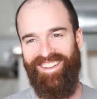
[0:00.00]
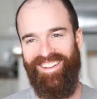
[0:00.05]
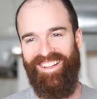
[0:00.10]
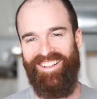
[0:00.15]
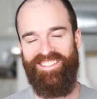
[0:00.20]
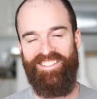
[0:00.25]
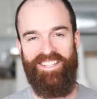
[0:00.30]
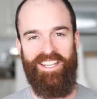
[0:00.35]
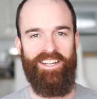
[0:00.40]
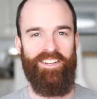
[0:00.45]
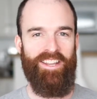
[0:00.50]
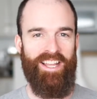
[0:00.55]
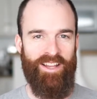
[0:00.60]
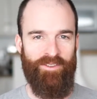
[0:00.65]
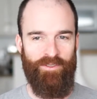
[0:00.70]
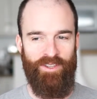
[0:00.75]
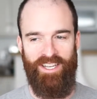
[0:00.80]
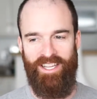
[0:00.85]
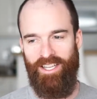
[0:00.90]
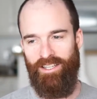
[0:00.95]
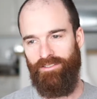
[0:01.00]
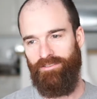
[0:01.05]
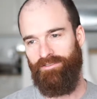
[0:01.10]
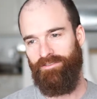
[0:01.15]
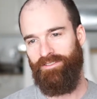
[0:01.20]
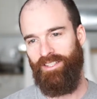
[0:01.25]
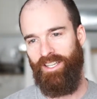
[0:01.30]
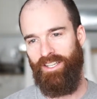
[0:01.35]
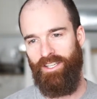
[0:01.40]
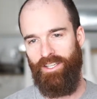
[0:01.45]
That's the end of that video.
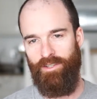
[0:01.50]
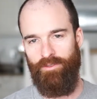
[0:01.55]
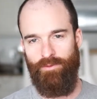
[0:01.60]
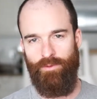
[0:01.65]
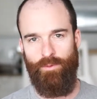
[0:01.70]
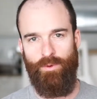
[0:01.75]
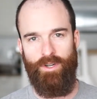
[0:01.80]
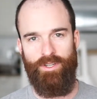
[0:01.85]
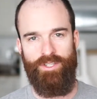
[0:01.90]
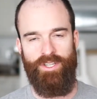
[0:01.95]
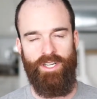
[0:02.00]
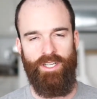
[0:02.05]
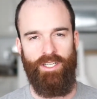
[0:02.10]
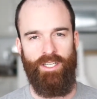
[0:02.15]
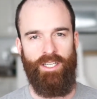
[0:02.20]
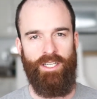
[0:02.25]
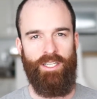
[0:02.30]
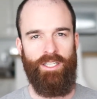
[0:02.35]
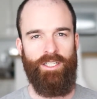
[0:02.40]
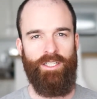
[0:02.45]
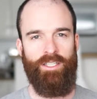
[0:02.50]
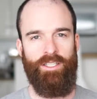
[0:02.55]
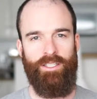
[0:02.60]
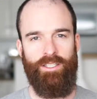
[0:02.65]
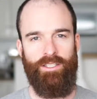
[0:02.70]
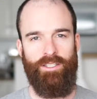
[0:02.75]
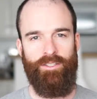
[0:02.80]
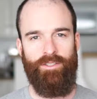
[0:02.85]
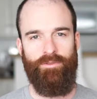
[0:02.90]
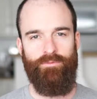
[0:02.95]
Thank you for watching.
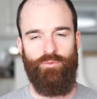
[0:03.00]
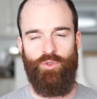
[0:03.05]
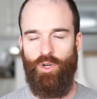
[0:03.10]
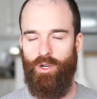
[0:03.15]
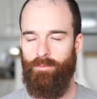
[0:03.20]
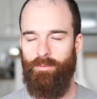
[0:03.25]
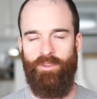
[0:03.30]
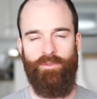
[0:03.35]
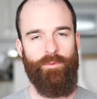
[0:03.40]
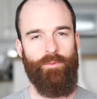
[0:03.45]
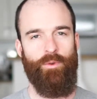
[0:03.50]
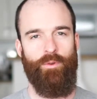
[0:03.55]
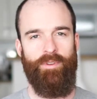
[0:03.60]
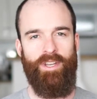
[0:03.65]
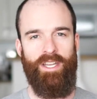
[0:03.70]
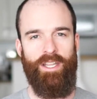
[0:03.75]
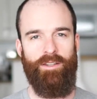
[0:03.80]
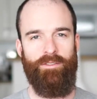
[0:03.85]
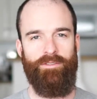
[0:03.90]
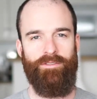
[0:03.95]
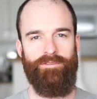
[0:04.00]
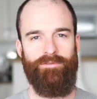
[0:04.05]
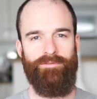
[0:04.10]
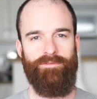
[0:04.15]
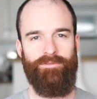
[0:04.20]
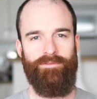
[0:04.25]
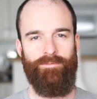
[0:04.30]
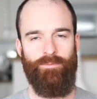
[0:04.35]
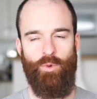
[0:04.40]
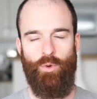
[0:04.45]
Join me for more videos,
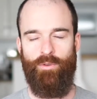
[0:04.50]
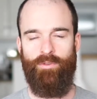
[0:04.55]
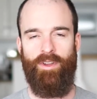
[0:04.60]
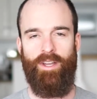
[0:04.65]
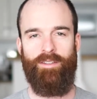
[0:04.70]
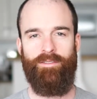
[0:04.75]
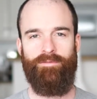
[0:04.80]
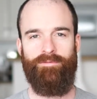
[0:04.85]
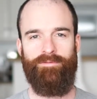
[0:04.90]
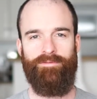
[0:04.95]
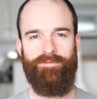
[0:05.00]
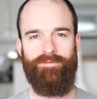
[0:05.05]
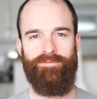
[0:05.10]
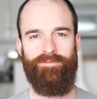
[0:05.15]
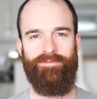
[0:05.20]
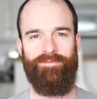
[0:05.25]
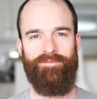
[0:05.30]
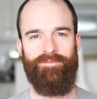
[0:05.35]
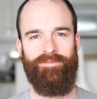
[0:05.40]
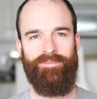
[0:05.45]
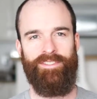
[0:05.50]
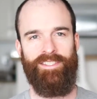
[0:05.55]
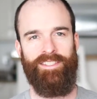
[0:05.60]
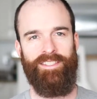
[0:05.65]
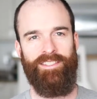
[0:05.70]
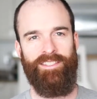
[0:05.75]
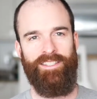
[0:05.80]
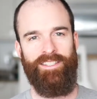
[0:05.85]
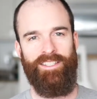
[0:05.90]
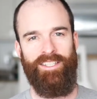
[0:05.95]
more fun,
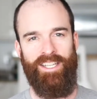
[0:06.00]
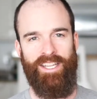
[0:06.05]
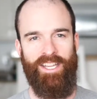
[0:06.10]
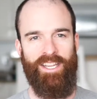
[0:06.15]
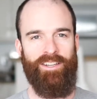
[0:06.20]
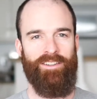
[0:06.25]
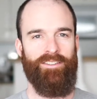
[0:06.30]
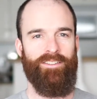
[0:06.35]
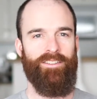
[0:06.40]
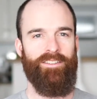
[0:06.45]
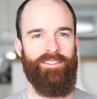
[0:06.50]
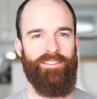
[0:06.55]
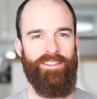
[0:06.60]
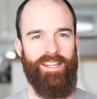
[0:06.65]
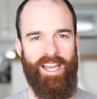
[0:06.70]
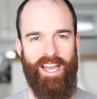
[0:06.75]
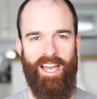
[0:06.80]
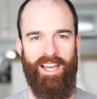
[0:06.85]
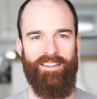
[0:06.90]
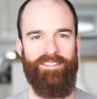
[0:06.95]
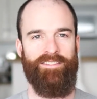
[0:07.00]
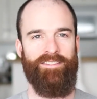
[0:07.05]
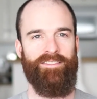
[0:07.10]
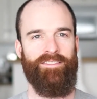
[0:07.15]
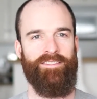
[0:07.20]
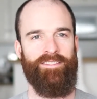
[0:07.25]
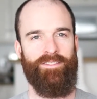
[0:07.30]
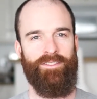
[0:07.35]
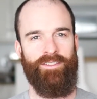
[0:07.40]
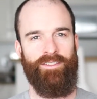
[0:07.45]
here at
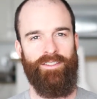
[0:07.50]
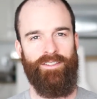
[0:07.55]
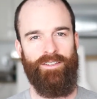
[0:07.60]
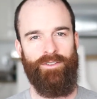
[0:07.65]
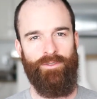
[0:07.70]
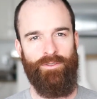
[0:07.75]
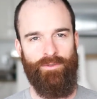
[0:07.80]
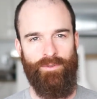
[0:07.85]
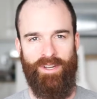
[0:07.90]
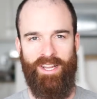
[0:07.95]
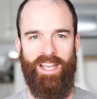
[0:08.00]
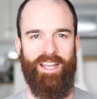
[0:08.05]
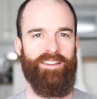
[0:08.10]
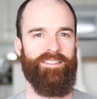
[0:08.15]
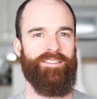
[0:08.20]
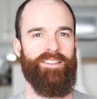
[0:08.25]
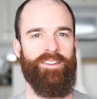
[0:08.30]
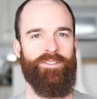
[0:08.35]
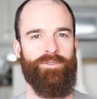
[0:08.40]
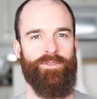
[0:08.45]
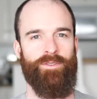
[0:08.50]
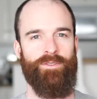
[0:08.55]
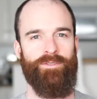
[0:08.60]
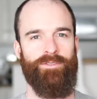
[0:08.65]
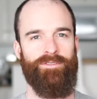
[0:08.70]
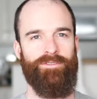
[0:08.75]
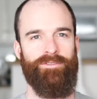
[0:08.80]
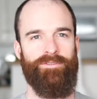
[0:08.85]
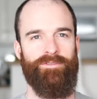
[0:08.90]
React Central.